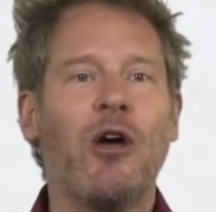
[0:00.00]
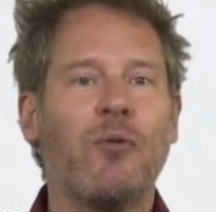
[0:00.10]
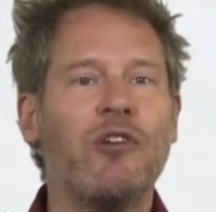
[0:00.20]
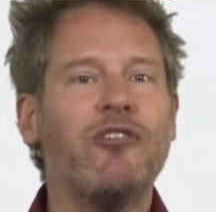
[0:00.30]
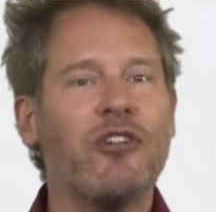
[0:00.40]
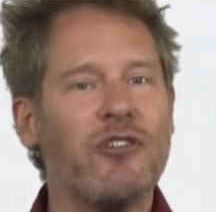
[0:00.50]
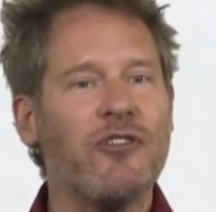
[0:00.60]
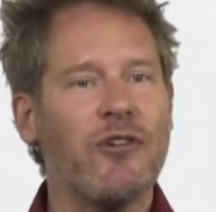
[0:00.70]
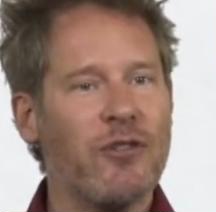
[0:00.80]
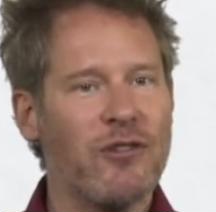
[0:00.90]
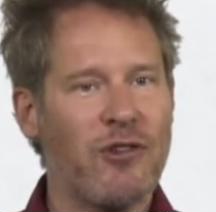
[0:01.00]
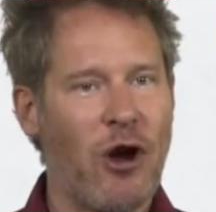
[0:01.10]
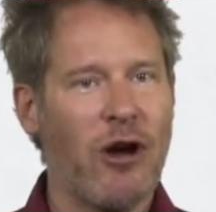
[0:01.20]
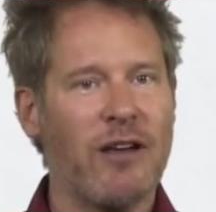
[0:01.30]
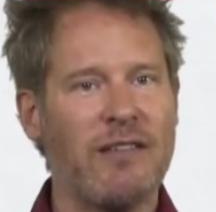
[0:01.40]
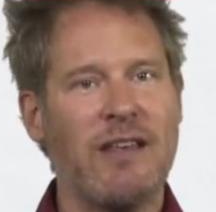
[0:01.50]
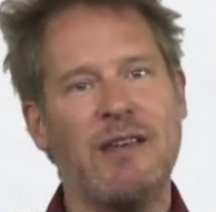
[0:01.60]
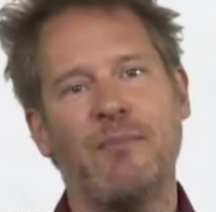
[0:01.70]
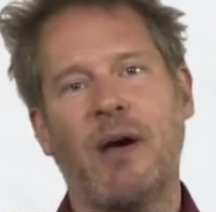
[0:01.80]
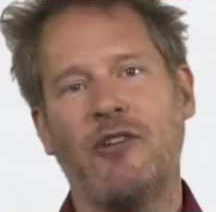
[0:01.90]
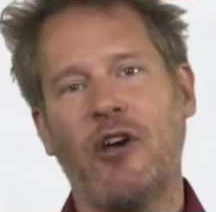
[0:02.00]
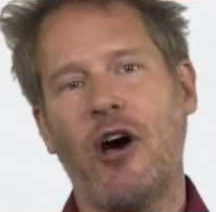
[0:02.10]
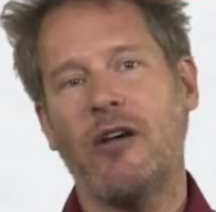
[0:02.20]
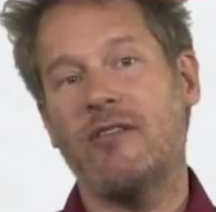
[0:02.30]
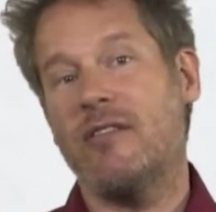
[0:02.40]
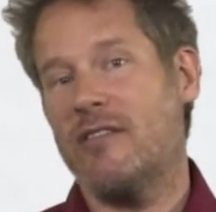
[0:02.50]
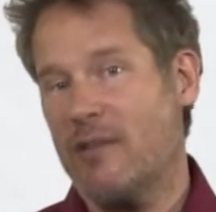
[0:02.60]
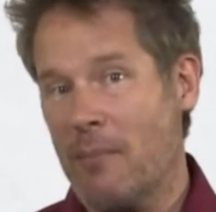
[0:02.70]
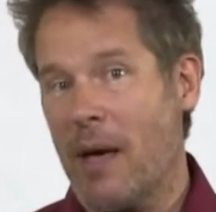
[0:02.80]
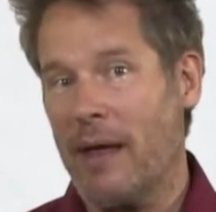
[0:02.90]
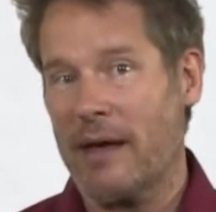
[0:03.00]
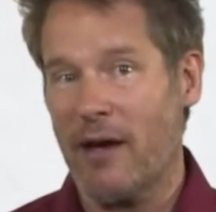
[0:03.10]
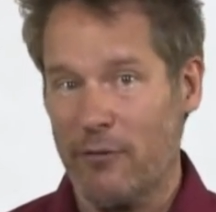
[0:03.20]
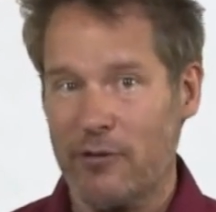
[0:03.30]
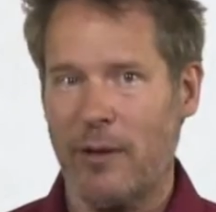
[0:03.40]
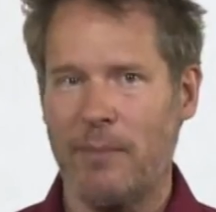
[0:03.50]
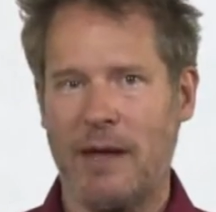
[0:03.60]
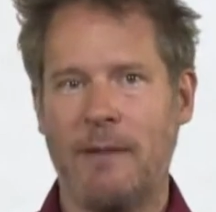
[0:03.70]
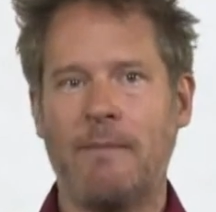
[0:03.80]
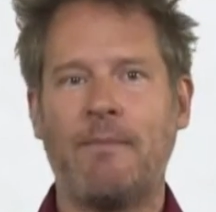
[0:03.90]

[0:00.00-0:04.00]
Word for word: we should consider this carcass eaten by dogs symbolic of something.